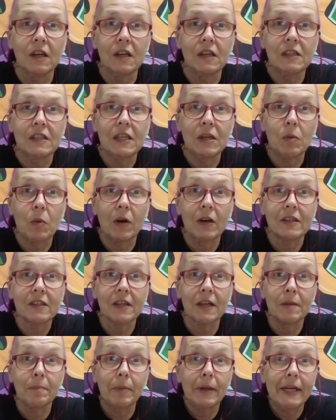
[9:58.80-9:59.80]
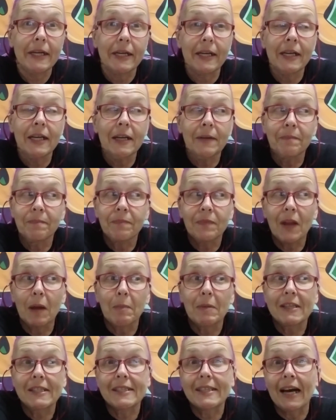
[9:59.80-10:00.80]
see what it's going to be. I'm
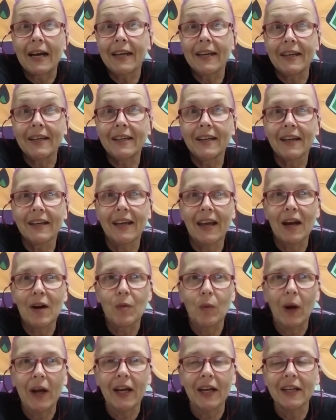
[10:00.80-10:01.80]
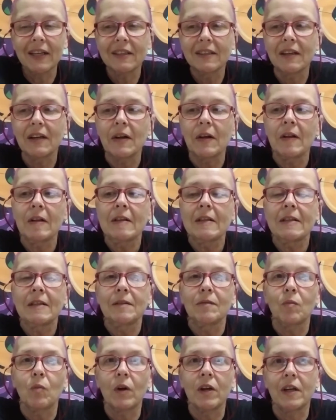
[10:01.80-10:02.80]
excited. Can't wait.
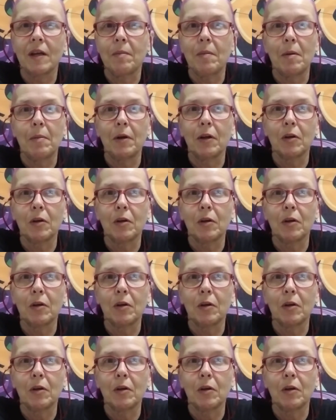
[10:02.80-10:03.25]
One day maybe